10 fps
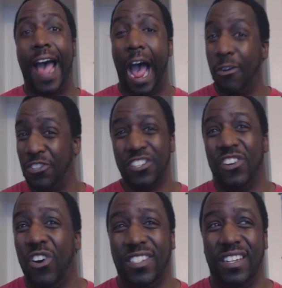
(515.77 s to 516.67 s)
I was
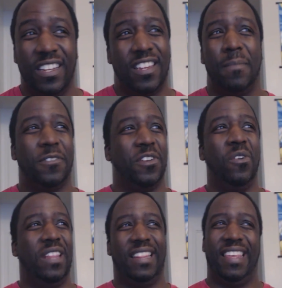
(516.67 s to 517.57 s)
just noticing this
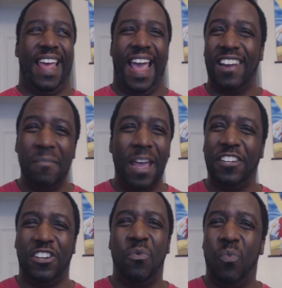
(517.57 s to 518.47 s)
episode that the
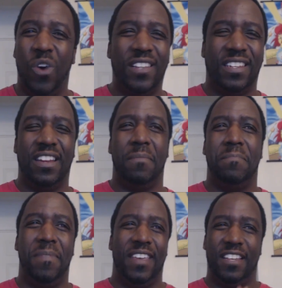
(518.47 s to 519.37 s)
animation wasn't
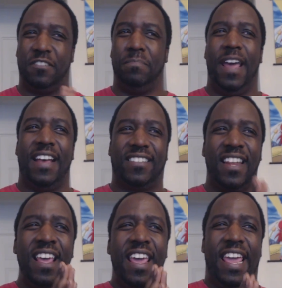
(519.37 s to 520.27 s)
its best.